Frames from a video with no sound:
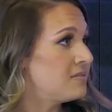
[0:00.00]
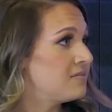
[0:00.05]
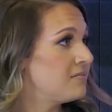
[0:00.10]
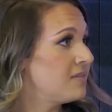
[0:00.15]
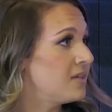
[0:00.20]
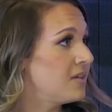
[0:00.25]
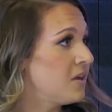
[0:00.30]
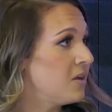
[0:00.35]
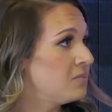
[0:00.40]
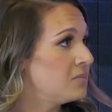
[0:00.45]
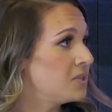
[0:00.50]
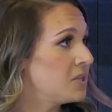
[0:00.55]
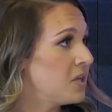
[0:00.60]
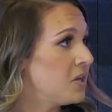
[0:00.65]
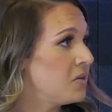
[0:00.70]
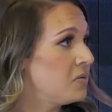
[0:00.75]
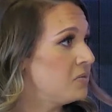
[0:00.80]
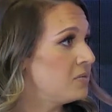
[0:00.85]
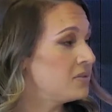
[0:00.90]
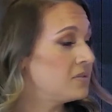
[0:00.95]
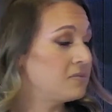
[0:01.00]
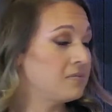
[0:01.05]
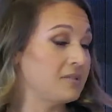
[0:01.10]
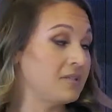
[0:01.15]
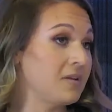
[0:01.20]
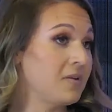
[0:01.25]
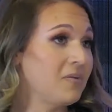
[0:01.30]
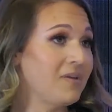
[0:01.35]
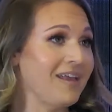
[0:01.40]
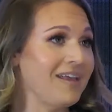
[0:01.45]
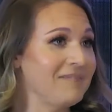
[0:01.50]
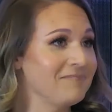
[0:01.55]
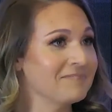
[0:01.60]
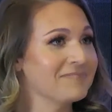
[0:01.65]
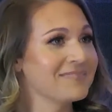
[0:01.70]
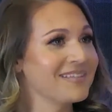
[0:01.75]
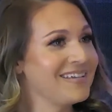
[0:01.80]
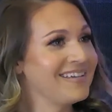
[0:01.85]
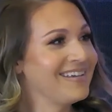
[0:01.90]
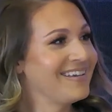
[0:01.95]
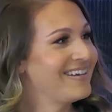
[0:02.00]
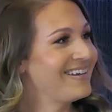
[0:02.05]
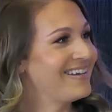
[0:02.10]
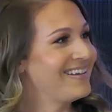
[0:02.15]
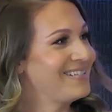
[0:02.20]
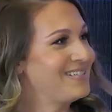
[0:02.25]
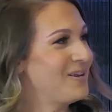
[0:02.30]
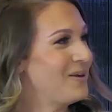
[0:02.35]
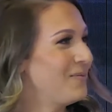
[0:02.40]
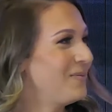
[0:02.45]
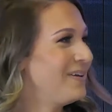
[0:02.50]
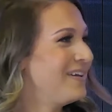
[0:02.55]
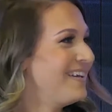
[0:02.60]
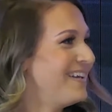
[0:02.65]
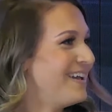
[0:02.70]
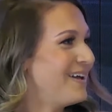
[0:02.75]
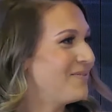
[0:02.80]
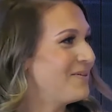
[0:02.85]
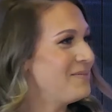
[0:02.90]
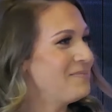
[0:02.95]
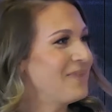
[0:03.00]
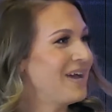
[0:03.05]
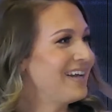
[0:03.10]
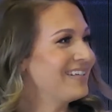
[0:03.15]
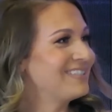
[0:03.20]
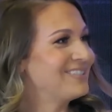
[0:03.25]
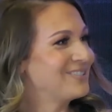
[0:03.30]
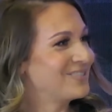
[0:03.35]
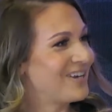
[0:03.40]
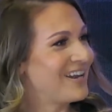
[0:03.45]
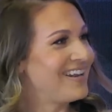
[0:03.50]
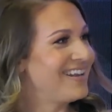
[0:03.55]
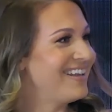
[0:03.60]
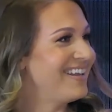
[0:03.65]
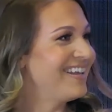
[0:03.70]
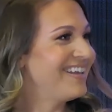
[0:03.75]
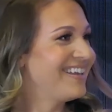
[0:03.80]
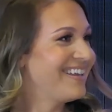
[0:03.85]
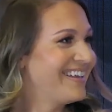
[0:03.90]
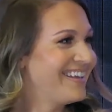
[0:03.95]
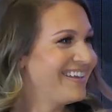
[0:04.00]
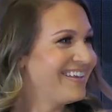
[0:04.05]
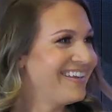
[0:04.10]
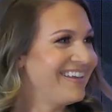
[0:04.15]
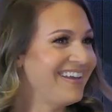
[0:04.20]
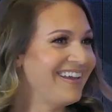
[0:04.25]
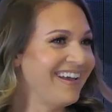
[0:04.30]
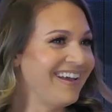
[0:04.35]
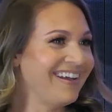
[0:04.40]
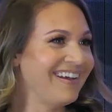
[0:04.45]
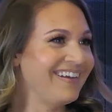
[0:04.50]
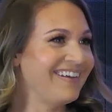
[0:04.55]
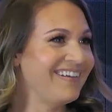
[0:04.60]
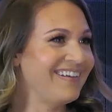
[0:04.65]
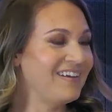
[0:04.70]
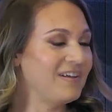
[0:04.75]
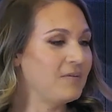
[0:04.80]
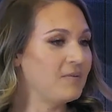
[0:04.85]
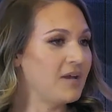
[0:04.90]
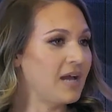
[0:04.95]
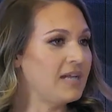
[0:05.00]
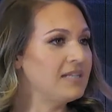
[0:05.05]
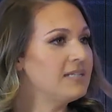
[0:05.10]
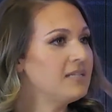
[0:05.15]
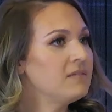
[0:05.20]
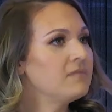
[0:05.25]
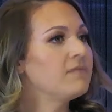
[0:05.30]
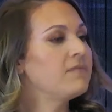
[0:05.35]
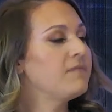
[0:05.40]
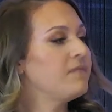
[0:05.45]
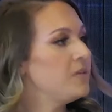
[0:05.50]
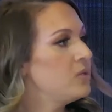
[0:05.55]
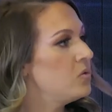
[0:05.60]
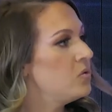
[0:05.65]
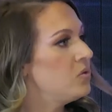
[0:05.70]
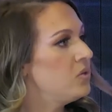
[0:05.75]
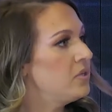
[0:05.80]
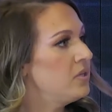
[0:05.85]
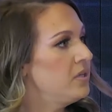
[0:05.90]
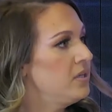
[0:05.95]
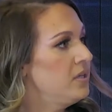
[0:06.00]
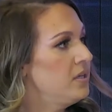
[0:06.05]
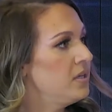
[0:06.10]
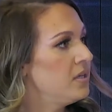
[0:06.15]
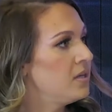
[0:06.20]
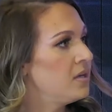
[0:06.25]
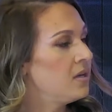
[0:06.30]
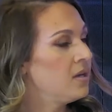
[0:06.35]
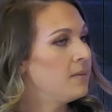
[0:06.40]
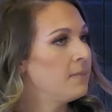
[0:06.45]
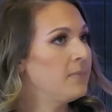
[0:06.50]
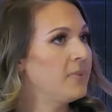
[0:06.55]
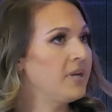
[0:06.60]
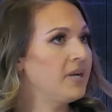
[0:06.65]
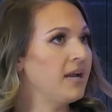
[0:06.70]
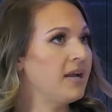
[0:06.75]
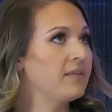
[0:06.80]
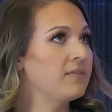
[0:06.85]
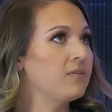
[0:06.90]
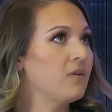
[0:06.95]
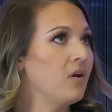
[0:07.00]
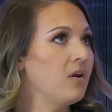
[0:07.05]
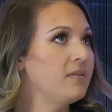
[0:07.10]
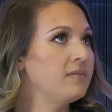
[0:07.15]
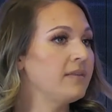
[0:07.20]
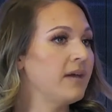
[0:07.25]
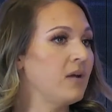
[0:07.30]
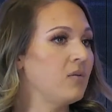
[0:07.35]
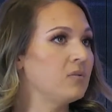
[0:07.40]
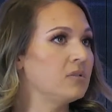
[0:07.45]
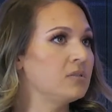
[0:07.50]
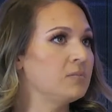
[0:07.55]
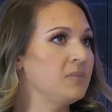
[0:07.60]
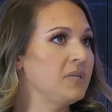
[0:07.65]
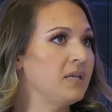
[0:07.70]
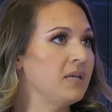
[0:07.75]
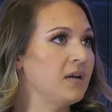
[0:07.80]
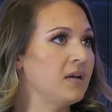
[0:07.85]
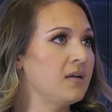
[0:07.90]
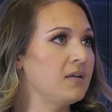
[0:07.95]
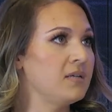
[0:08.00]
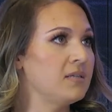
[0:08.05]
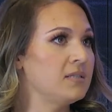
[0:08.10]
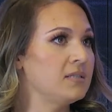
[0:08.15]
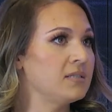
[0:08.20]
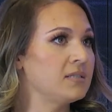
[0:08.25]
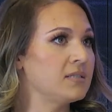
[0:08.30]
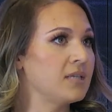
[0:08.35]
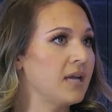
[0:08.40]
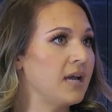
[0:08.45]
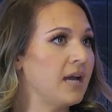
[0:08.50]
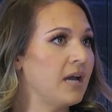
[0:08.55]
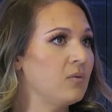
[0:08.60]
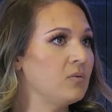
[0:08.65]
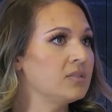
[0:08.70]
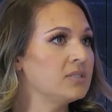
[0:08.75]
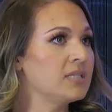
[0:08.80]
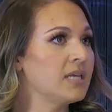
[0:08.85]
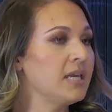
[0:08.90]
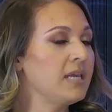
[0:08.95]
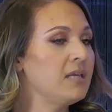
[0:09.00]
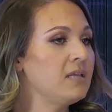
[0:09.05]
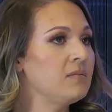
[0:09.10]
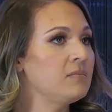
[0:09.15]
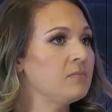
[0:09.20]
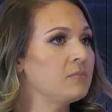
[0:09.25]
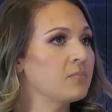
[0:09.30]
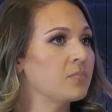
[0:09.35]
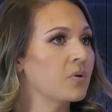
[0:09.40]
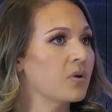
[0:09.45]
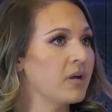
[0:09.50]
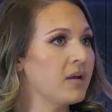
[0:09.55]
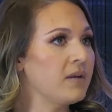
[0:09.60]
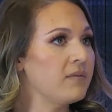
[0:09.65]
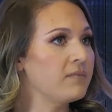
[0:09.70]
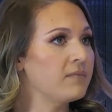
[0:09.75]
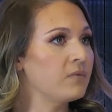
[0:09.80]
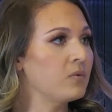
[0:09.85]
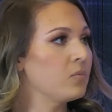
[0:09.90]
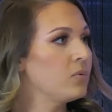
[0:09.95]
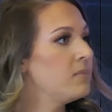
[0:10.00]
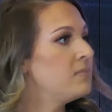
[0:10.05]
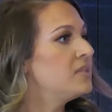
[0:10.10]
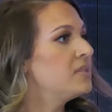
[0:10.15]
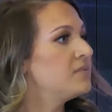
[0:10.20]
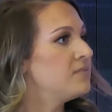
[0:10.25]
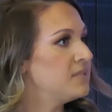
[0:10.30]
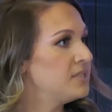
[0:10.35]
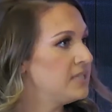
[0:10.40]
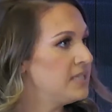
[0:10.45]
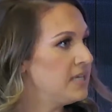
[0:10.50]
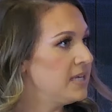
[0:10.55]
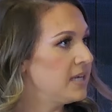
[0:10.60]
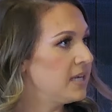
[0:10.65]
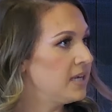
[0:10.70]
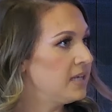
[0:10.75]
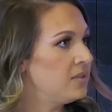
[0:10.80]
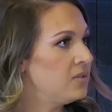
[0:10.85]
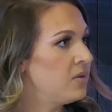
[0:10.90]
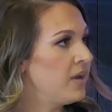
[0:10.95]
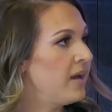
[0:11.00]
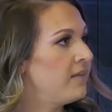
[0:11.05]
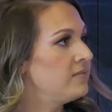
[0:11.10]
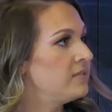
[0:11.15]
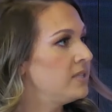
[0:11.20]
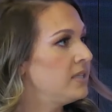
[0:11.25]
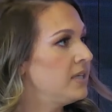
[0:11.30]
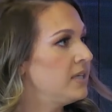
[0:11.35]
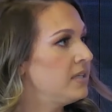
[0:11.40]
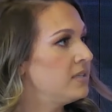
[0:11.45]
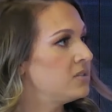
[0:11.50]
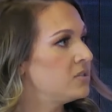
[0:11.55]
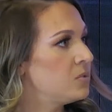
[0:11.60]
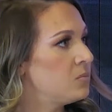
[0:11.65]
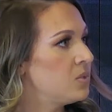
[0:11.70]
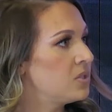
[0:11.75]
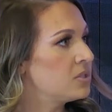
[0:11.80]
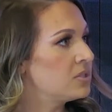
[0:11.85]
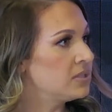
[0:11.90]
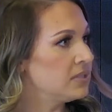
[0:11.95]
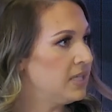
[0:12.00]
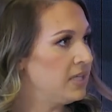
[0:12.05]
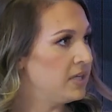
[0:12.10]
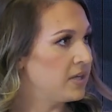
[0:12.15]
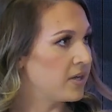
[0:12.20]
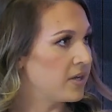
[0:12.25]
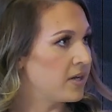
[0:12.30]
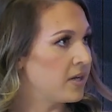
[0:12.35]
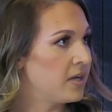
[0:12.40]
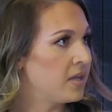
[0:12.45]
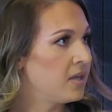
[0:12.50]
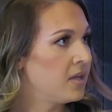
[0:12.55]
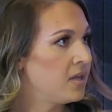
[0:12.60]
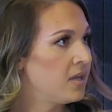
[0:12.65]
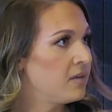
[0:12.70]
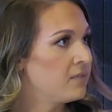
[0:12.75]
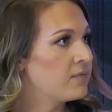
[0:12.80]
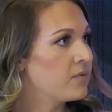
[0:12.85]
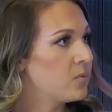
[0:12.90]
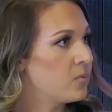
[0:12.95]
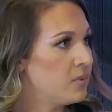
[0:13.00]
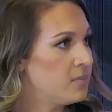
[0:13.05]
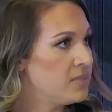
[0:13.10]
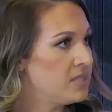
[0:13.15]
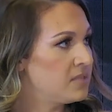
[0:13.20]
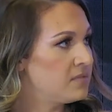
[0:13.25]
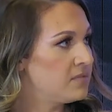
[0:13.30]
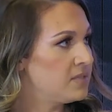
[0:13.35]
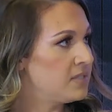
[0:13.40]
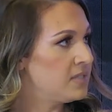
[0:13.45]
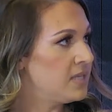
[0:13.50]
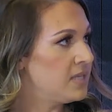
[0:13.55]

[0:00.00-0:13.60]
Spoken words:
It comes and goes. I said okay. So went back to training. I didn't feel good, but I thought that was because I was in prep for women's physique, and you have to get so much leaner for women's physique.